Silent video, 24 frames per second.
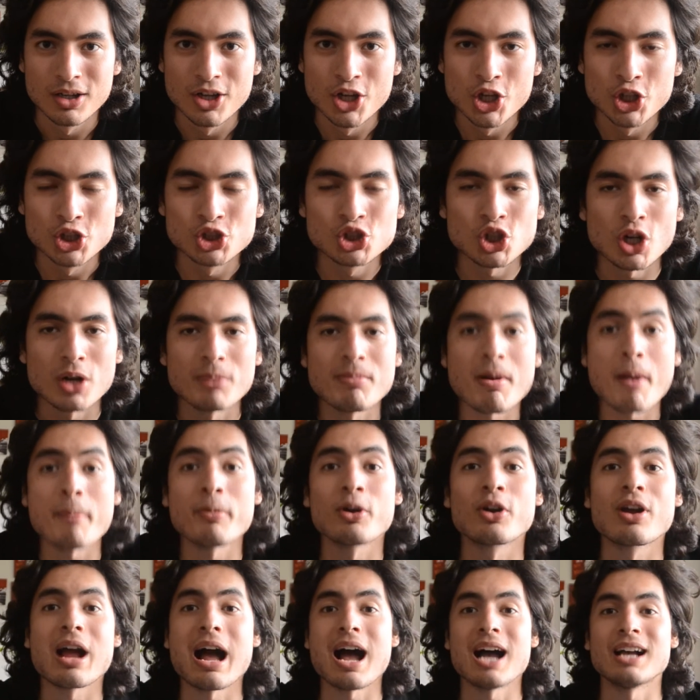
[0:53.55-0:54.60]
So remember
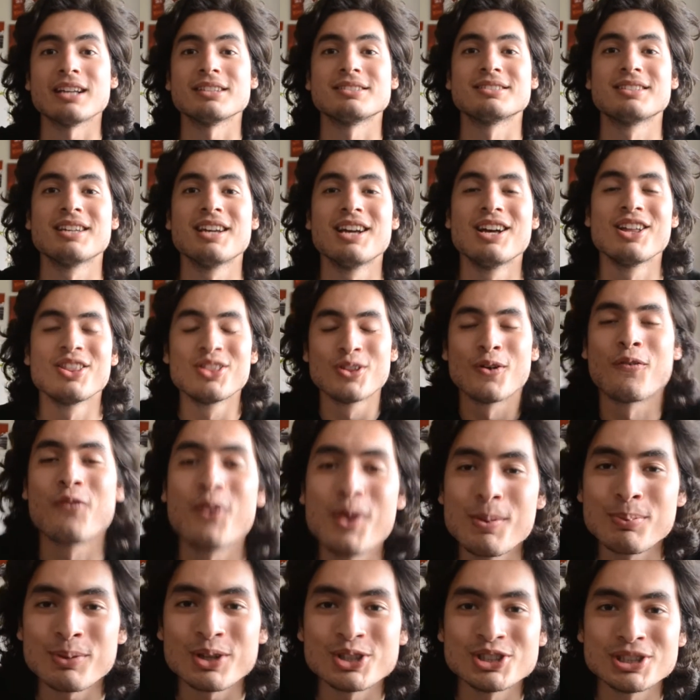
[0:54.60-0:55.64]
guys, the free
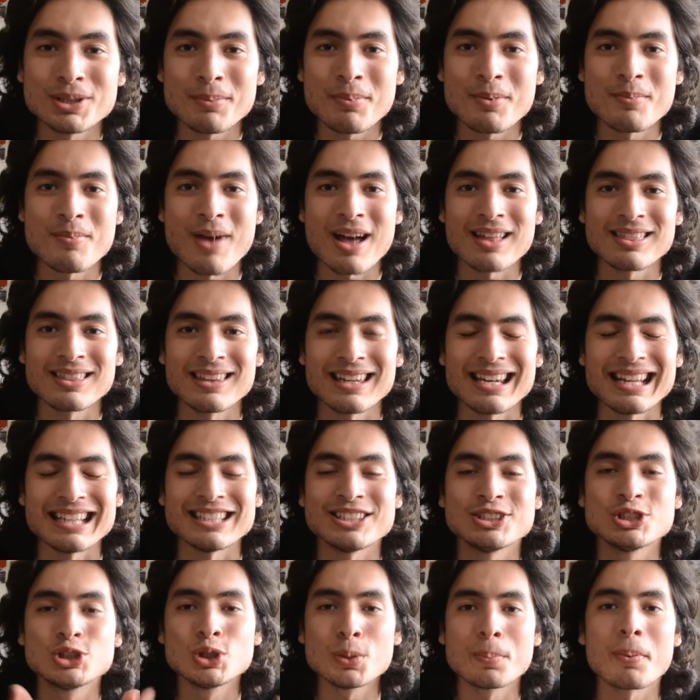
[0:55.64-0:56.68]
plus shipping method is
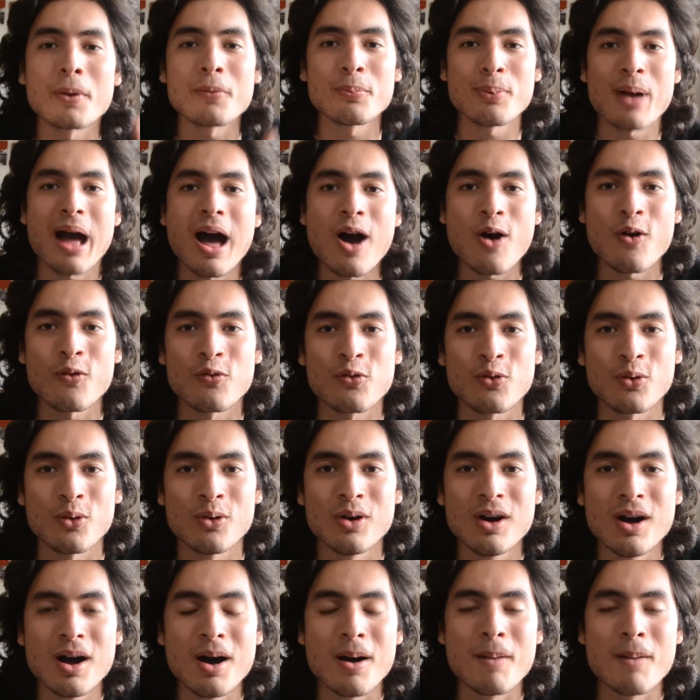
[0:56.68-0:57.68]
super powerful,